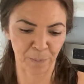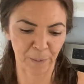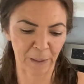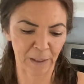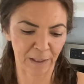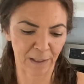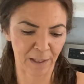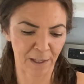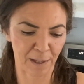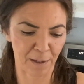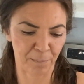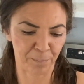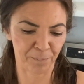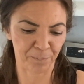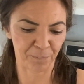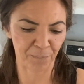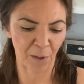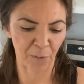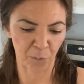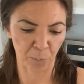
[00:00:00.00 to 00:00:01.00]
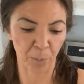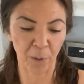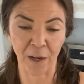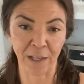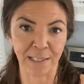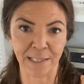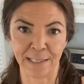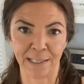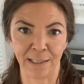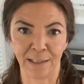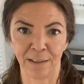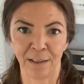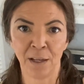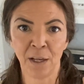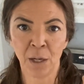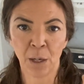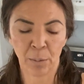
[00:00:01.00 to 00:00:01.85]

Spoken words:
but on the pricing.